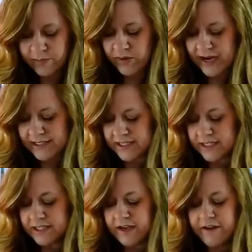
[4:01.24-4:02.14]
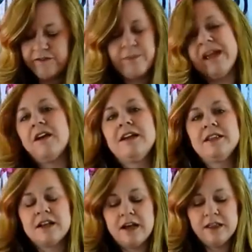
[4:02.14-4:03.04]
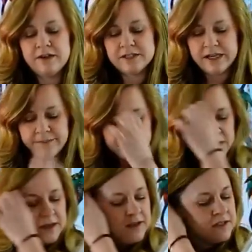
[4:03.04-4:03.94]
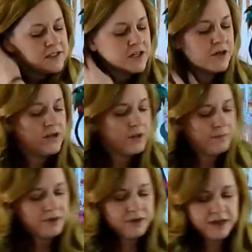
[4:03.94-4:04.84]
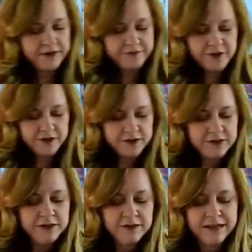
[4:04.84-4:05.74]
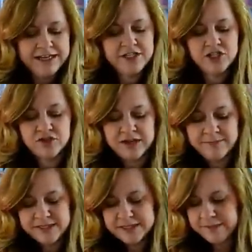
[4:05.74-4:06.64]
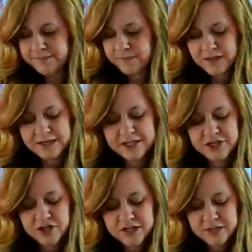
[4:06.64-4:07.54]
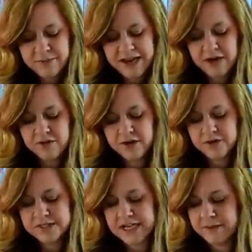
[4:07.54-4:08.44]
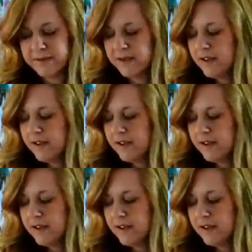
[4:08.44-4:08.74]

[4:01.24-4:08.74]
process of pairing the colors up. So you'll pull off your light strips and then you're going to pair those up